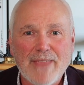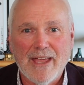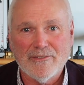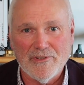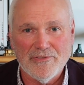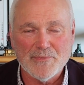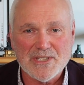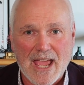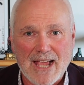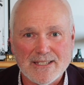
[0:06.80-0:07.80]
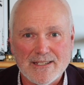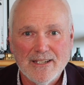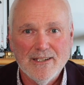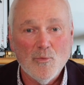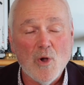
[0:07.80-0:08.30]
Andrew from Sachs.
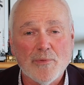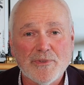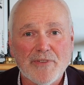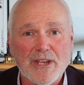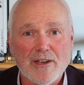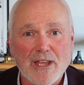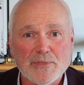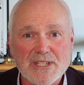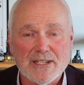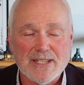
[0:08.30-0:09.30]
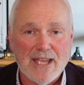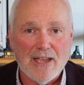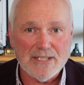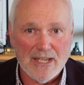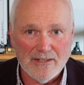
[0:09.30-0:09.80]
Welcome to video number 6 in
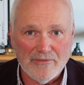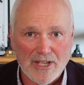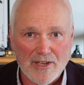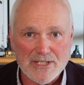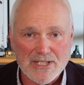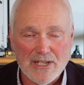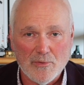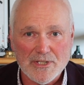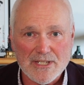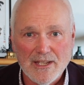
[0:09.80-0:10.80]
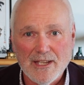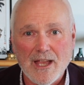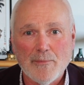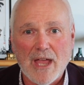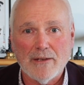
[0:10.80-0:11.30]
our 10 video sequence
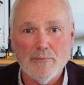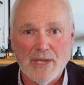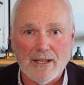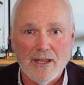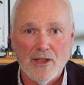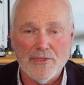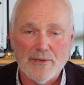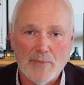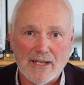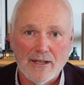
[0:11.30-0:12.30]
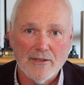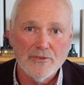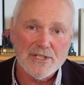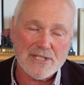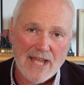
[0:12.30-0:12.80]
about mental health and mental
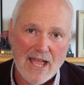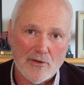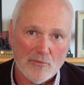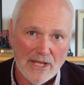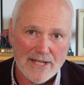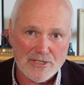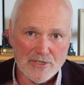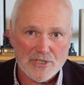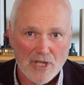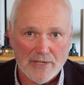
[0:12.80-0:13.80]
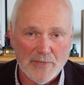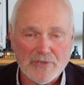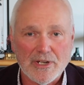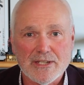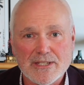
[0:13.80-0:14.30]
illness and how it relates to
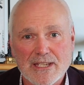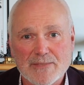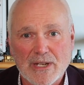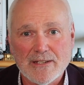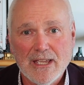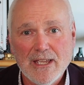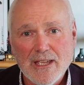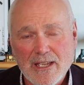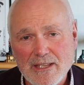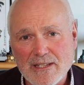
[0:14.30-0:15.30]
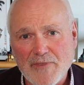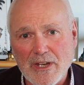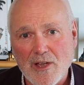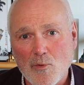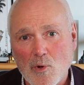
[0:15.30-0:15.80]
psychometric assessment. In this video,